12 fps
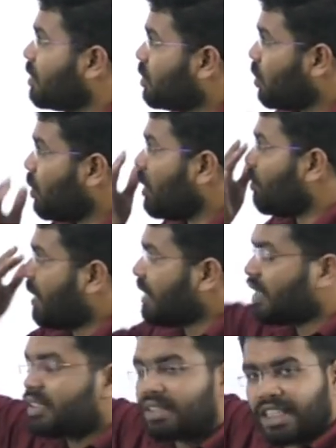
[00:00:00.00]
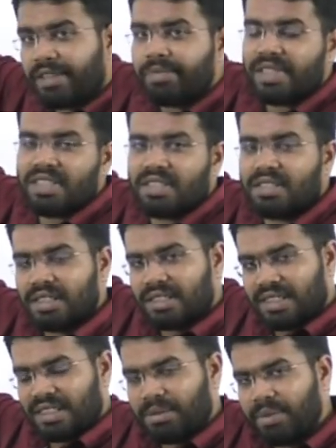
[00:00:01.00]
So Van Dhan scheme is
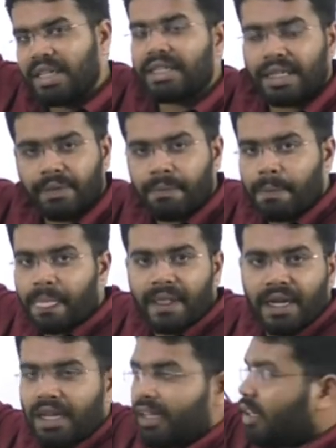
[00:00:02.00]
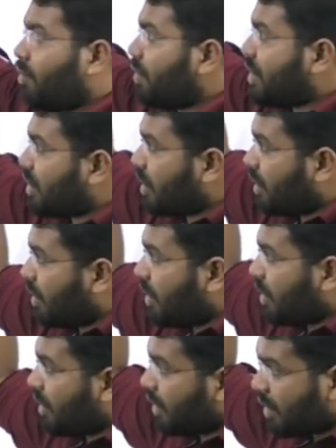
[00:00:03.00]
similar thing, which
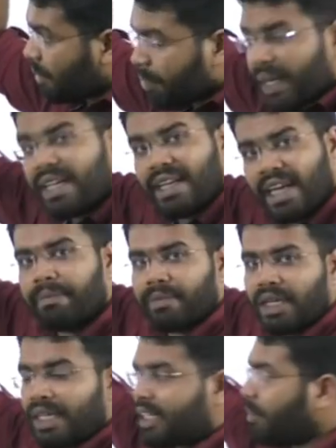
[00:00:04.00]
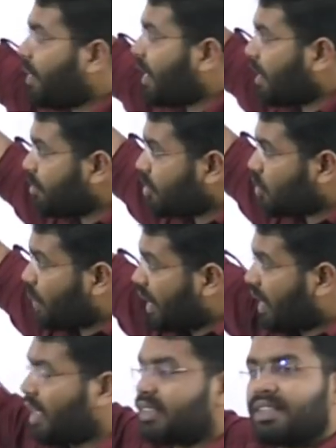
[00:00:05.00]
the main aim, the ultimate aim is to
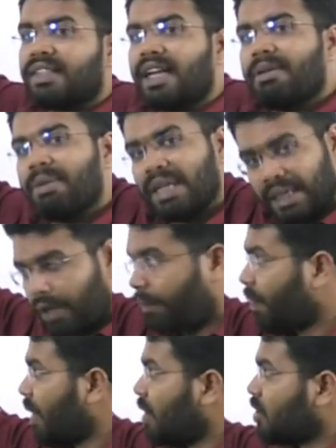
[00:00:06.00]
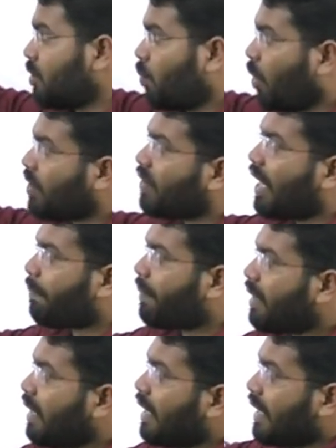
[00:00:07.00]
increase the tribal income. So what will
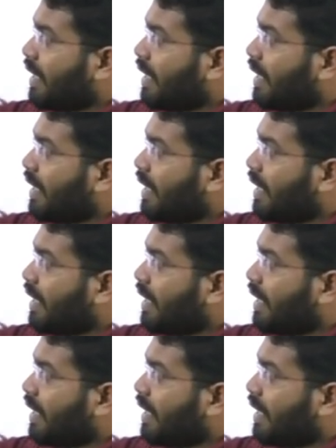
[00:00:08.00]
happen?